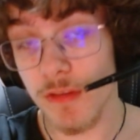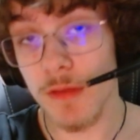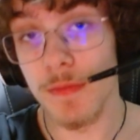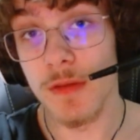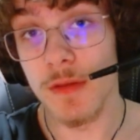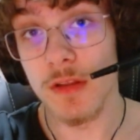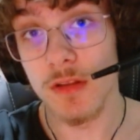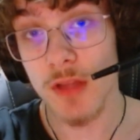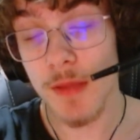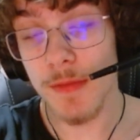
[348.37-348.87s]

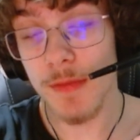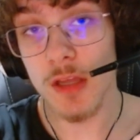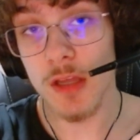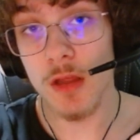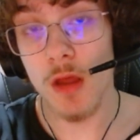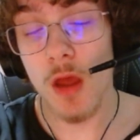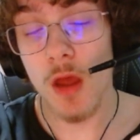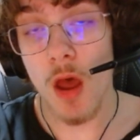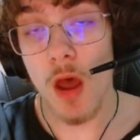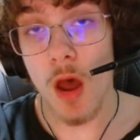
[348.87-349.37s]
limit
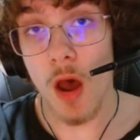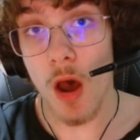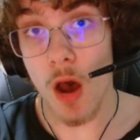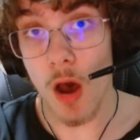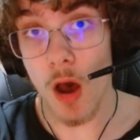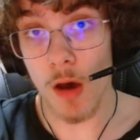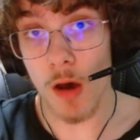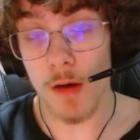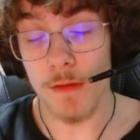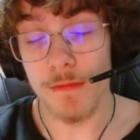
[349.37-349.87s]

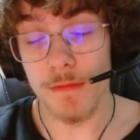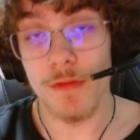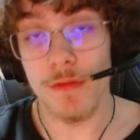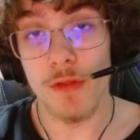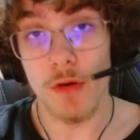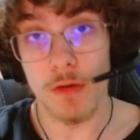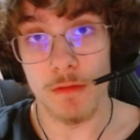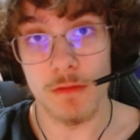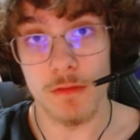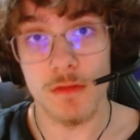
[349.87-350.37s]
of
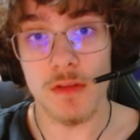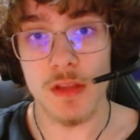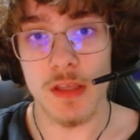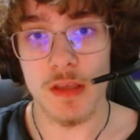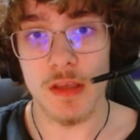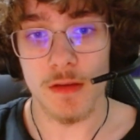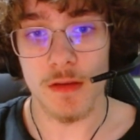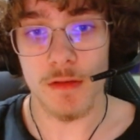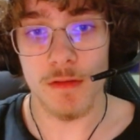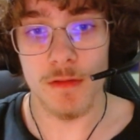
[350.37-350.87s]
those
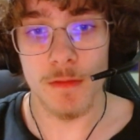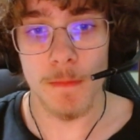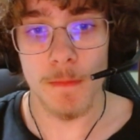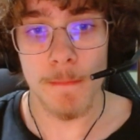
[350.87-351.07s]
leagues.